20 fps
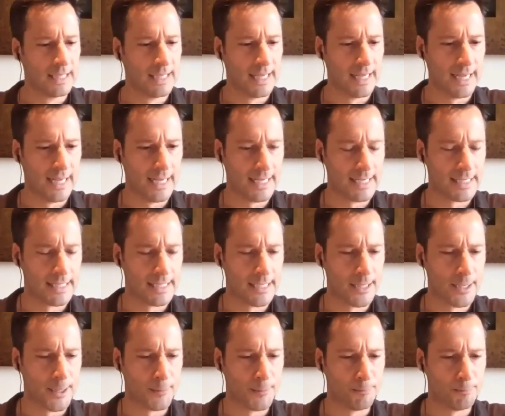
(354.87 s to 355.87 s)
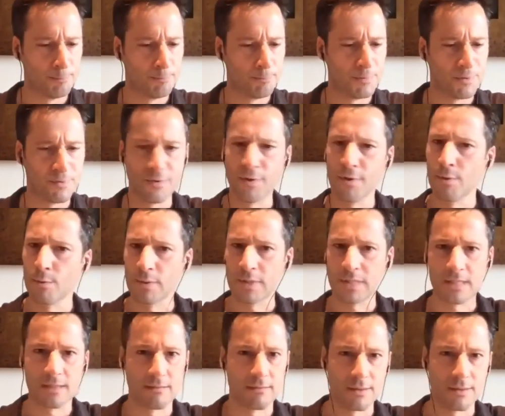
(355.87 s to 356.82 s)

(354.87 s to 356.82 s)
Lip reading: and a few other ones.